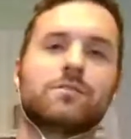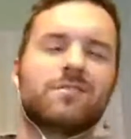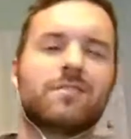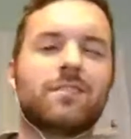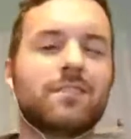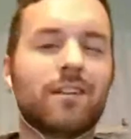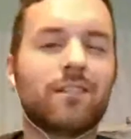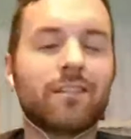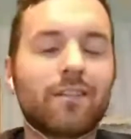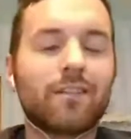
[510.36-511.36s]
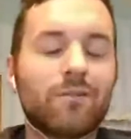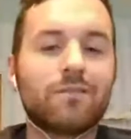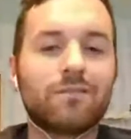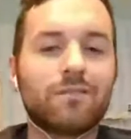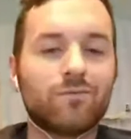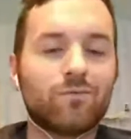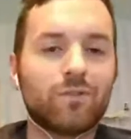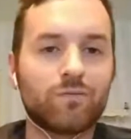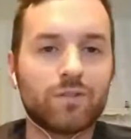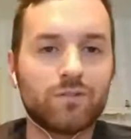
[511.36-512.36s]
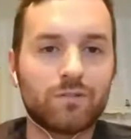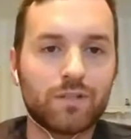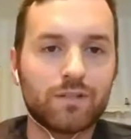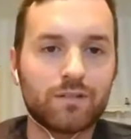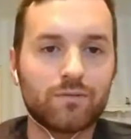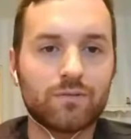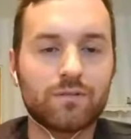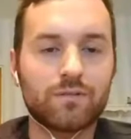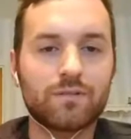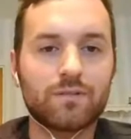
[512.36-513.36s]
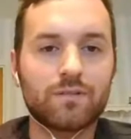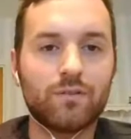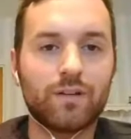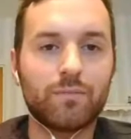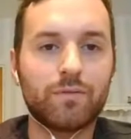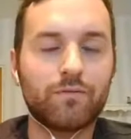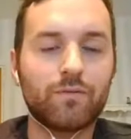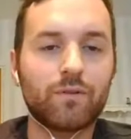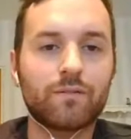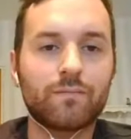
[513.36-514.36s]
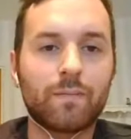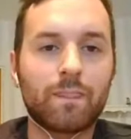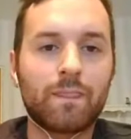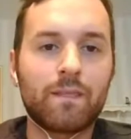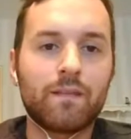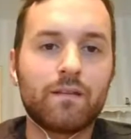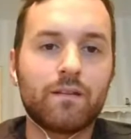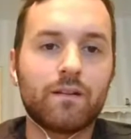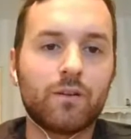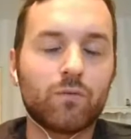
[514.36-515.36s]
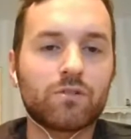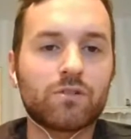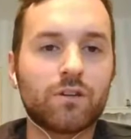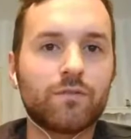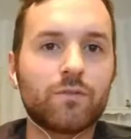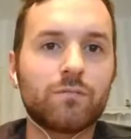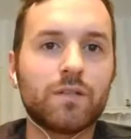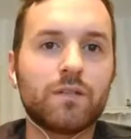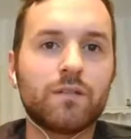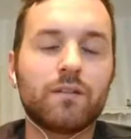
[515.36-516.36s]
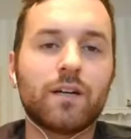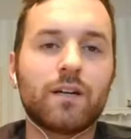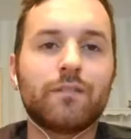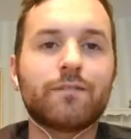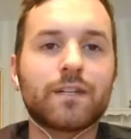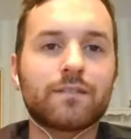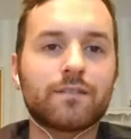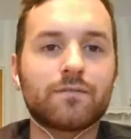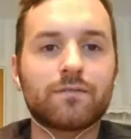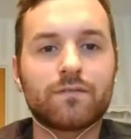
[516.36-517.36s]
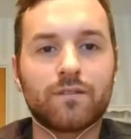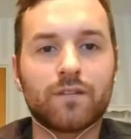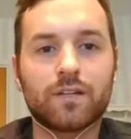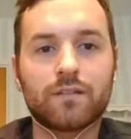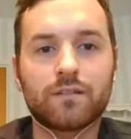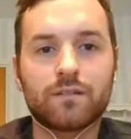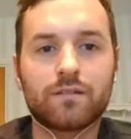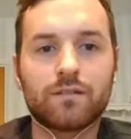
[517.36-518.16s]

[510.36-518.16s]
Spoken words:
it sounded like they didn't really want to use it because you had to pay for it, and they weren't sure if it would be effective or not.